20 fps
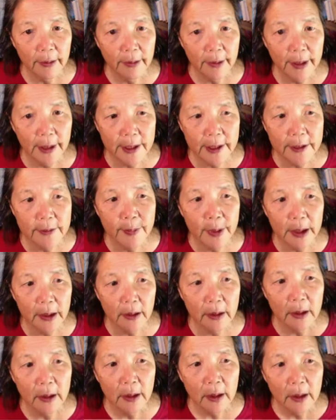that has
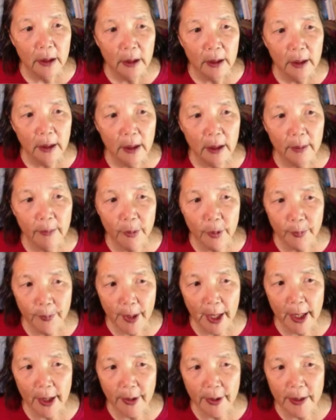been
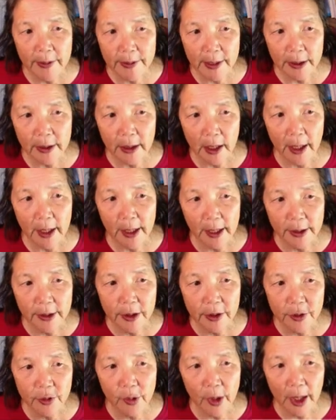prepared as I
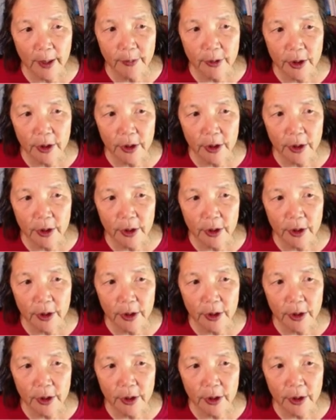described